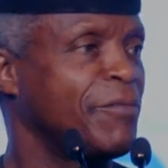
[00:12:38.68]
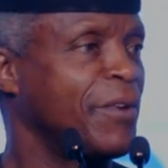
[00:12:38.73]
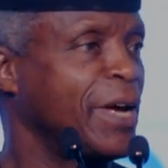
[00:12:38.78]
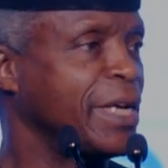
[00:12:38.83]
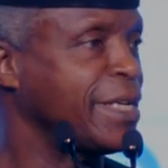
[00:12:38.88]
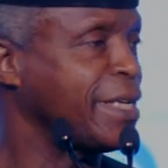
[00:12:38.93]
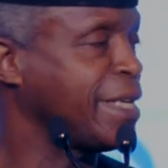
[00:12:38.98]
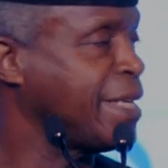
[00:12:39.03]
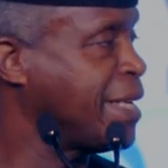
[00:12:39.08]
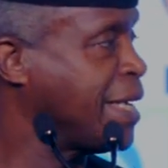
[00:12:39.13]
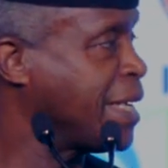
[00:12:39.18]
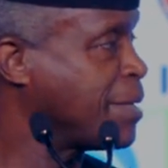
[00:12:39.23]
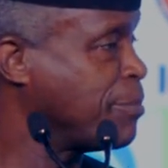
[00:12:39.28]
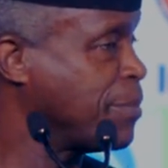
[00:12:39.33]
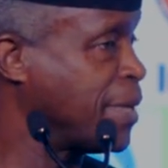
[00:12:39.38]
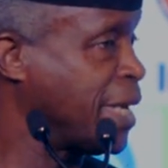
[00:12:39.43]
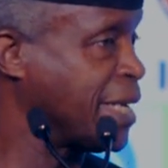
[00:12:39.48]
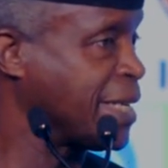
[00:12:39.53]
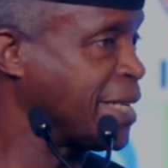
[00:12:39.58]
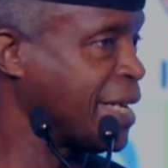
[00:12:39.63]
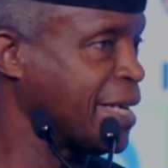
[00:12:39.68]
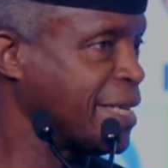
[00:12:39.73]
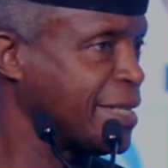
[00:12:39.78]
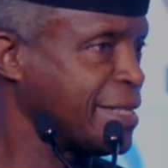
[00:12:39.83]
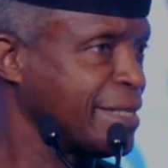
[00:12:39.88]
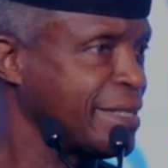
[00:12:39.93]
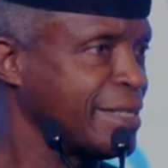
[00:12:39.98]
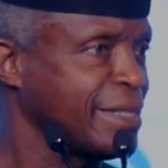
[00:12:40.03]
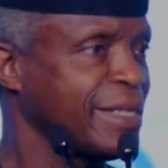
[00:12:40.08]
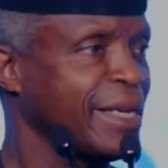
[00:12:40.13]
Finally, let me
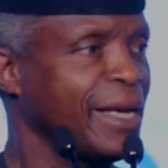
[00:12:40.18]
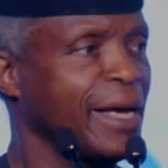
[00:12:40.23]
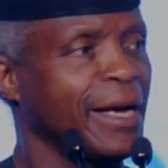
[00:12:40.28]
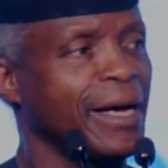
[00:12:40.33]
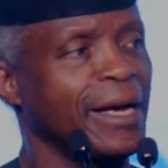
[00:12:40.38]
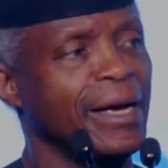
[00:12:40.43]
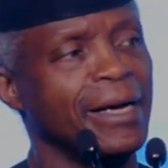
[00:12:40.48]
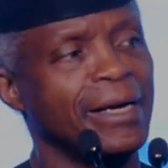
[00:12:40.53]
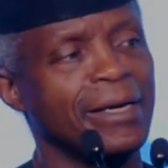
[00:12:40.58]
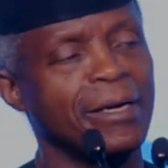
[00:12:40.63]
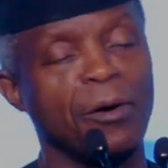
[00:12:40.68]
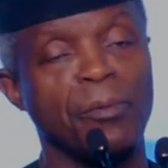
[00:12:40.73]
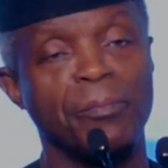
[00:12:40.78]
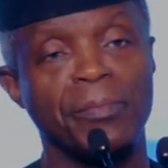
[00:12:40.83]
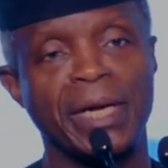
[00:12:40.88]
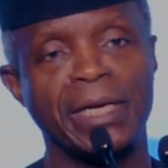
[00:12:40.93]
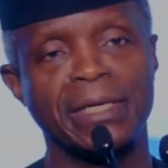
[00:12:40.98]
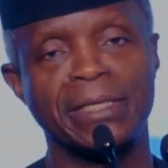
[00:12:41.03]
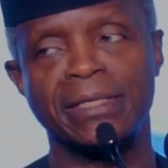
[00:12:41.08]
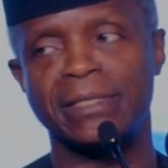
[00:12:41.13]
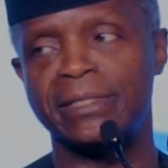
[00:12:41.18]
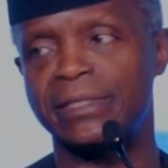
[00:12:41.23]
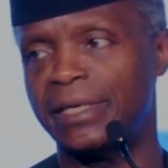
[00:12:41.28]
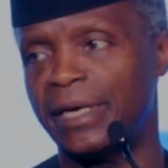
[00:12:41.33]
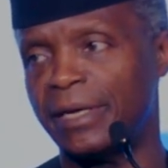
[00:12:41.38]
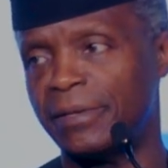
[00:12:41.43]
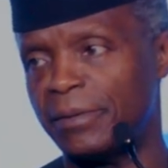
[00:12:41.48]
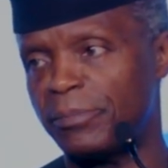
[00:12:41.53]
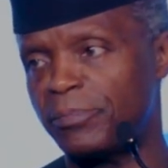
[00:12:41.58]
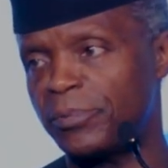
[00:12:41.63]
again uh, commend
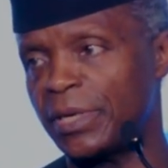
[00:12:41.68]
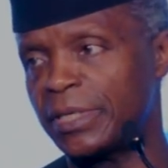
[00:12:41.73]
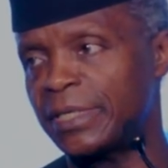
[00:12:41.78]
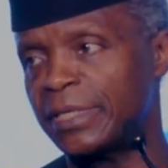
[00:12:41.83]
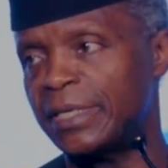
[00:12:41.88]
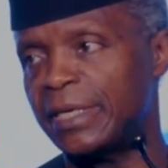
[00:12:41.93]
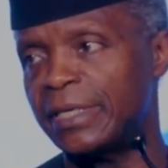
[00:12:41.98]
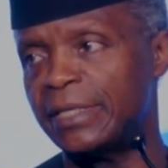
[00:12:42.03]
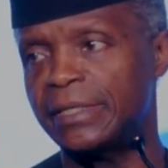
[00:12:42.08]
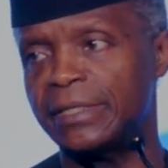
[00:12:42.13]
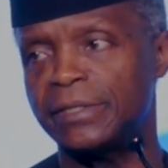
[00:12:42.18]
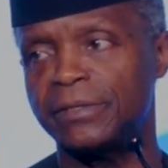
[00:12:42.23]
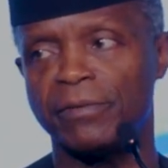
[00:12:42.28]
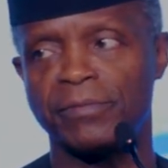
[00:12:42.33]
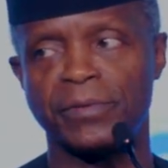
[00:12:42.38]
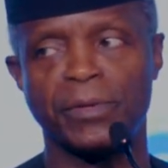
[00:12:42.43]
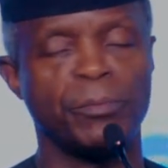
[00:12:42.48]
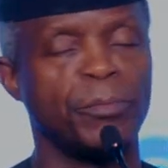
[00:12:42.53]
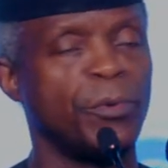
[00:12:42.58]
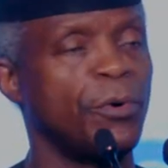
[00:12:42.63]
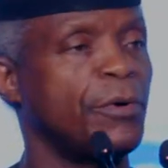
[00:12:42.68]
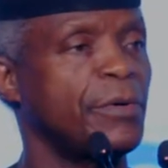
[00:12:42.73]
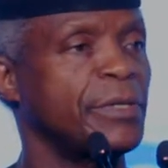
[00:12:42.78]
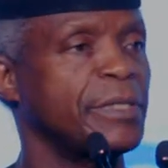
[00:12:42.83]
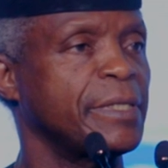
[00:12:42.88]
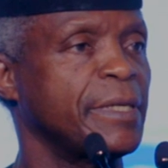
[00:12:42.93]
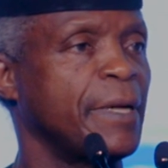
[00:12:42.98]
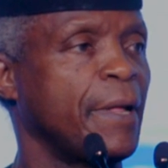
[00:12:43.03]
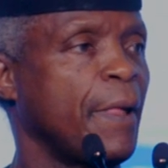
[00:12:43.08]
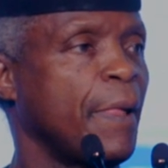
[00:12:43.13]
uh, the president of the
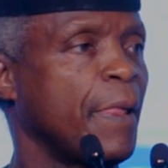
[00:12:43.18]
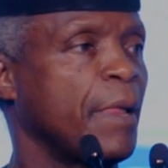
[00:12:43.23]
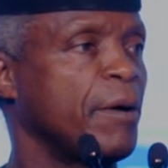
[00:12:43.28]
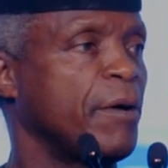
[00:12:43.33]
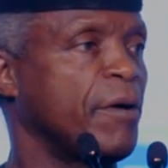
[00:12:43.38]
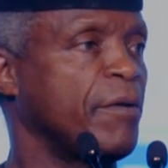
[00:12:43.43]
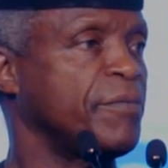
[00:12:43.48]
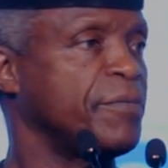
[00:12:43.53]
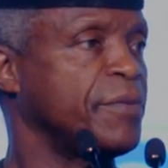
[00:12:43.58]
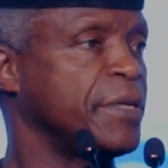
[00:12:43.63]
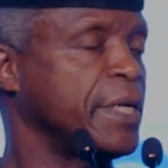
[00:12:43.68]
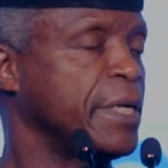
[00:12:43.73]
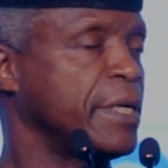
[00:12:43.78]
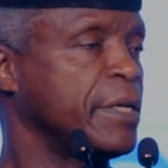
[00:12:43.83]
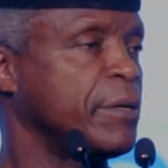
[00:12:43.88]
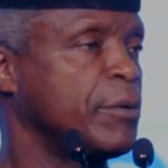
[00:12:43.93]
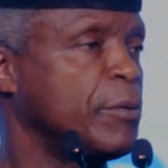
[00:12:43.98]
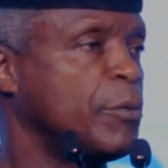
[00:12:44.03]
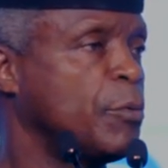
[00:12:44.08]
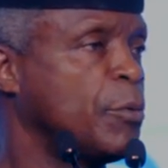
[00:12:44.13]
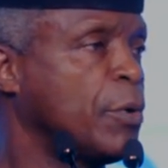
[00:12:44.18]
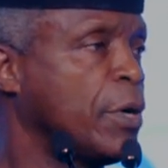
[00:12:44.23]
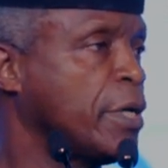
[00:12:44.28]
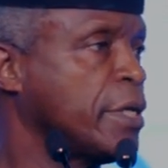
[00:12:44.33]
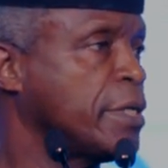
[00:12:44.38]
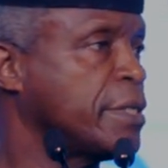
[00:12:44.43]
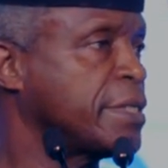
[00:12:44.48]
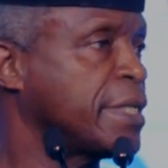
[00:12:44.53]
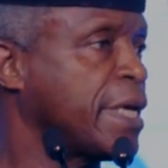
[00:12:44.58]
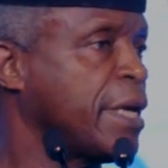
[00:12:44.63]
board of the
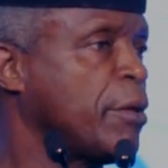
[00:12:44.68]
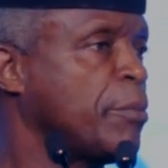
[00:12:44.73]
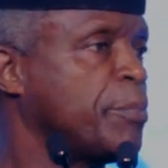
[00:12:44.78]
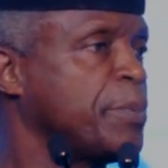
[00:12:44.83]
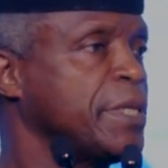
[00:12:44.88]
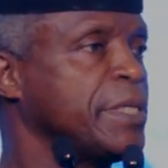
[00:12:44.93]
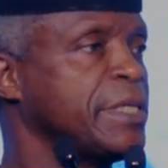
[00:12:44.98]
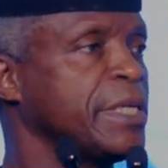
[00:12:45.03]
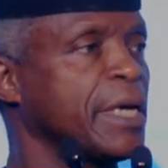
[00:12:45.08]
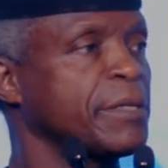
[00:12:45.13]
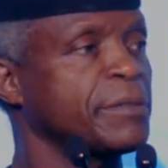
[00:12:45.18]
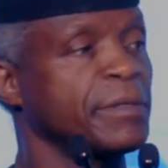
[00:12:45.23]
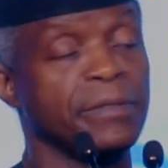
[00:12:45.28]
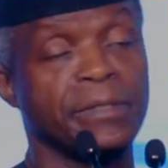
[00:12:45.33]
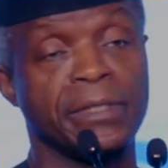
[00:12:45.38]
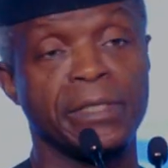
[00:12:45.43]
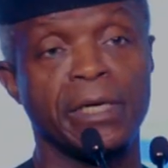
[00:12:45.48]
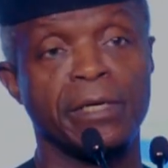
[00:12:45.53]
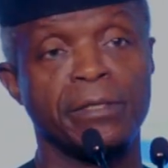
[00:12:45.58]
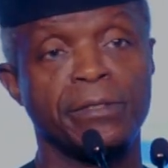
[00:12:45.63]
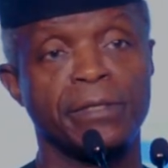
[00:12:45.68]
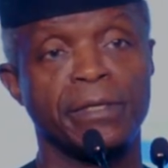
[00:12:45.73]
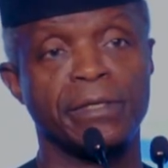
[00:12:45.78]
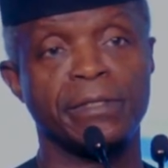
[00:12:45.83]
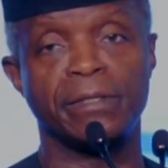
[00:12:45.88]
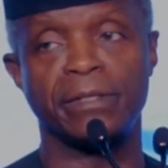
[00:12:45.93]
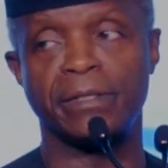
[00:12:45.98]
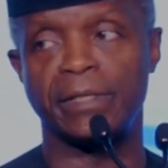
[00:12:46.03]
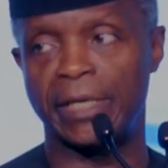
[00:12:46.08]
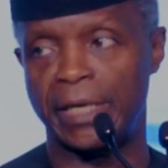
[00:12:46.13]
World LPG
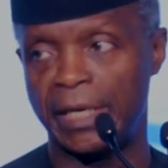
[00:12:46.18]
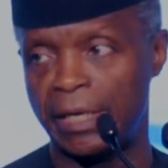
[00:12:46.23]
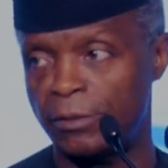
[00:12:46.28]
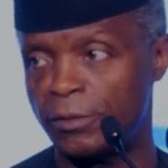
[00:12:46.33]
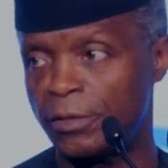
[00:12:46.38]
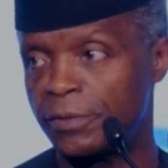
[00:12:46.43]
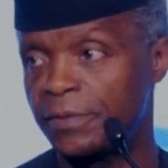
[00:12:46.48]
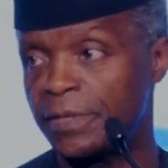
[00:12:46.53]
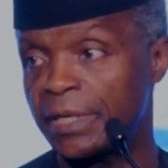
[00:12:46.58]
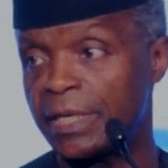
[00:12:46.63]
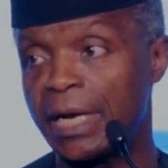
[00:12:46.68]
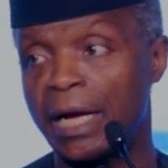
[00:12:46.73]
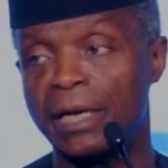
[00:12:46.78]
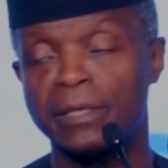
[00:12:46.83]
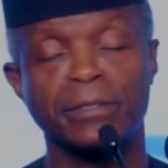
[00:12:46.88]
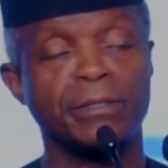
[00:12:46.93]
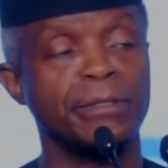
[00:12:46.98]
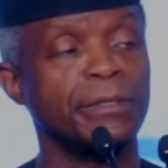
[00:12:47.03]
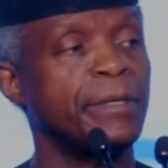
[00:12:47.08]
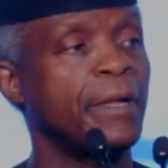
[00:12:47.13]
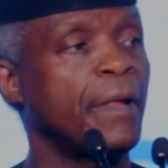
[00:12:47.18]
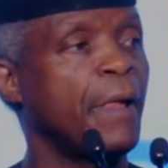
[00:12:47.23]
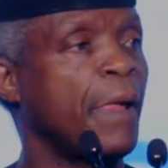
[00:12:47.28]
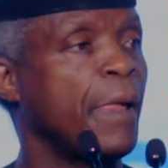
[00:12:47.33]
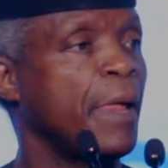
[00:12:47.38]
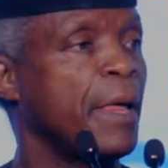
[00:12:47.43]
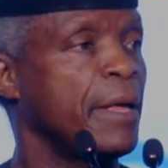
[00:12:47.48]
Association, the Industry Council,